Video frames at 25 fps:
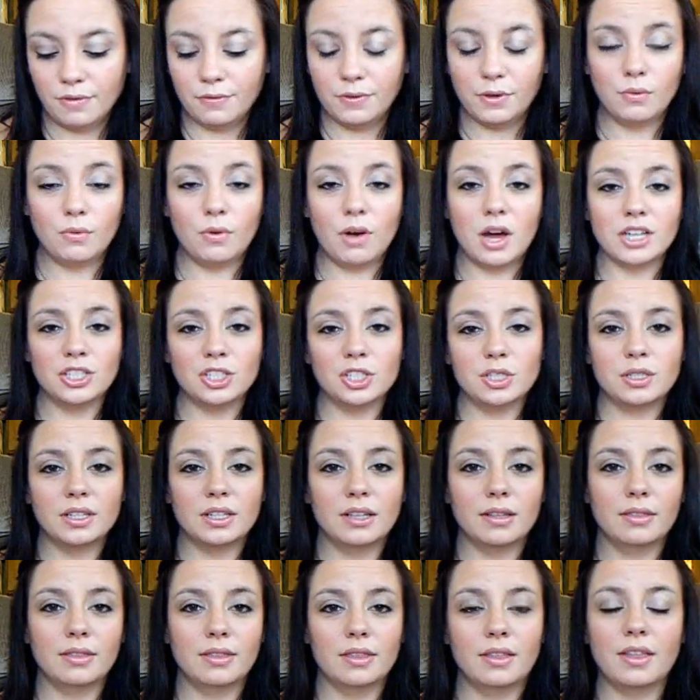if you
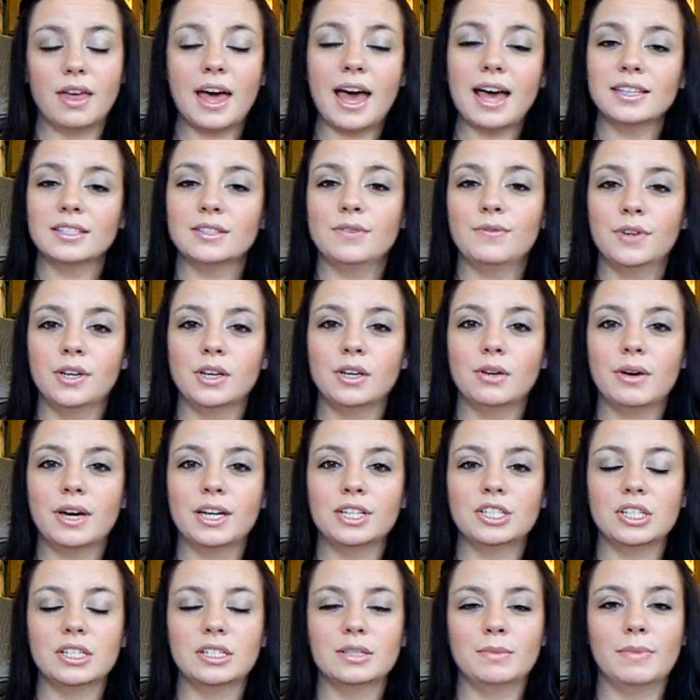watched the last video
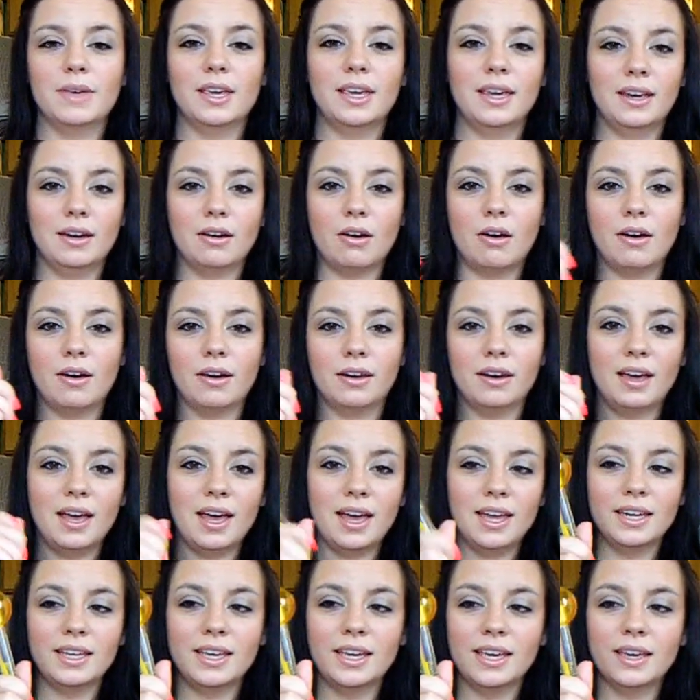I just made on
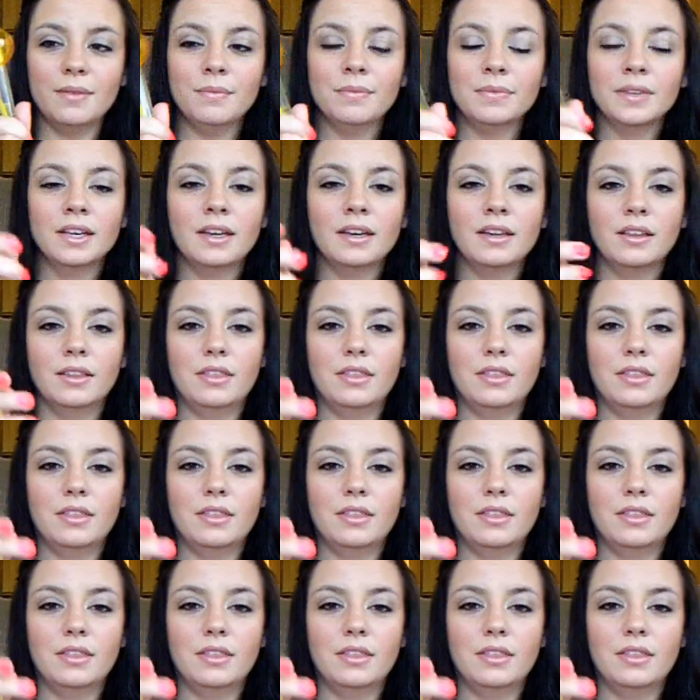Honey,